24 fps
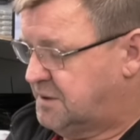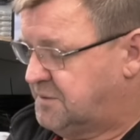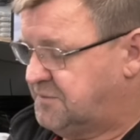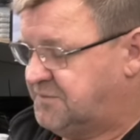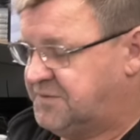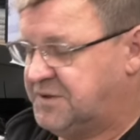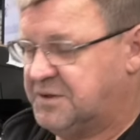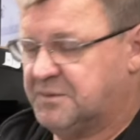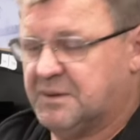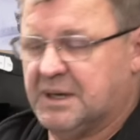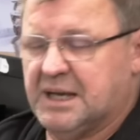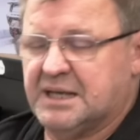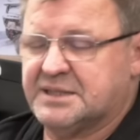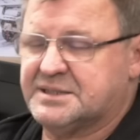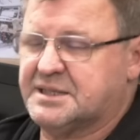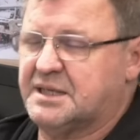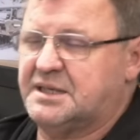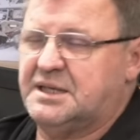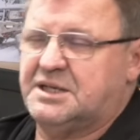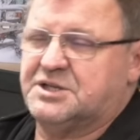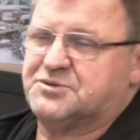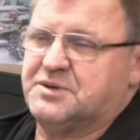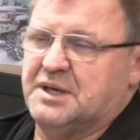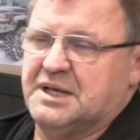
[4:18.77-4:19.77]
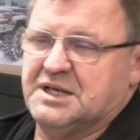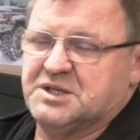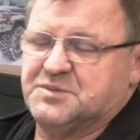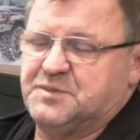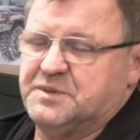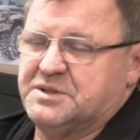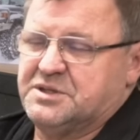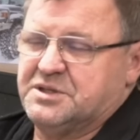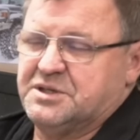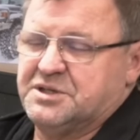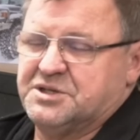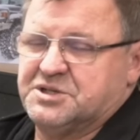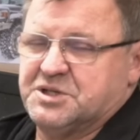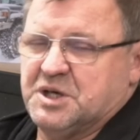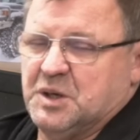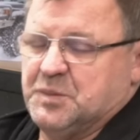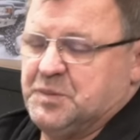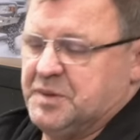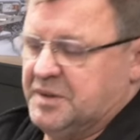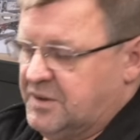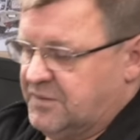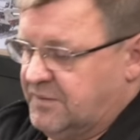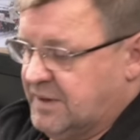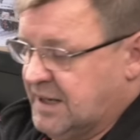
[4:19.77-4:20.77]
If you ask any transmission shop
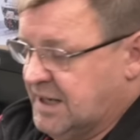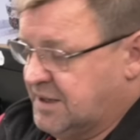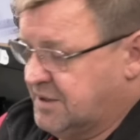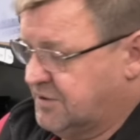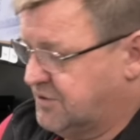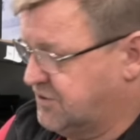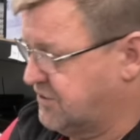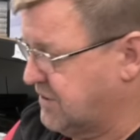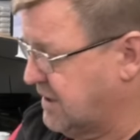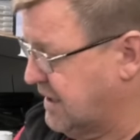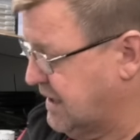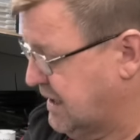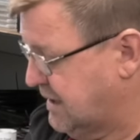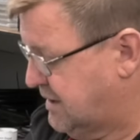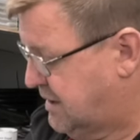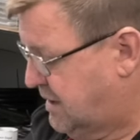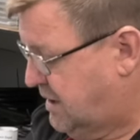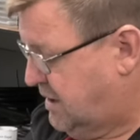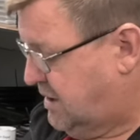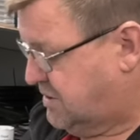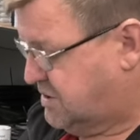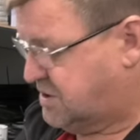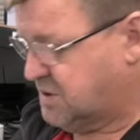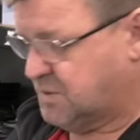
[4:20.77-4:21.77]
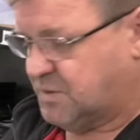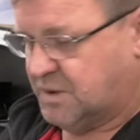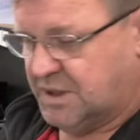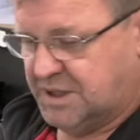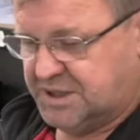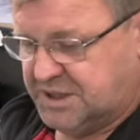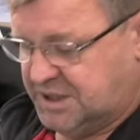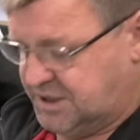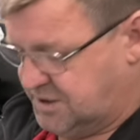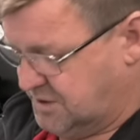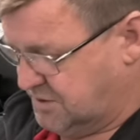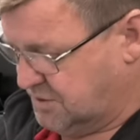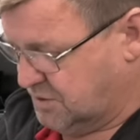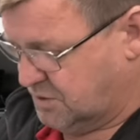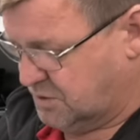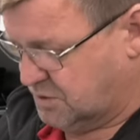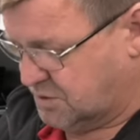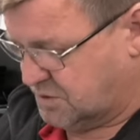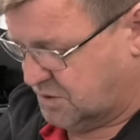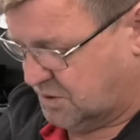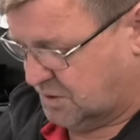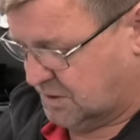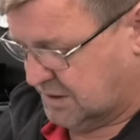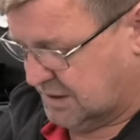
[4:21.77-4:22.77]
around Australia, do I need an oil
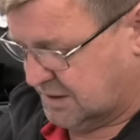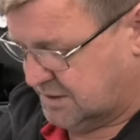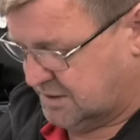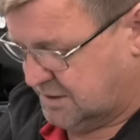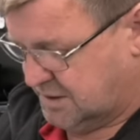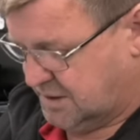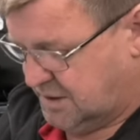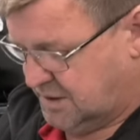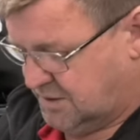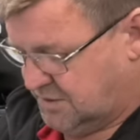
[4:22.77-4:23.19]
cooler?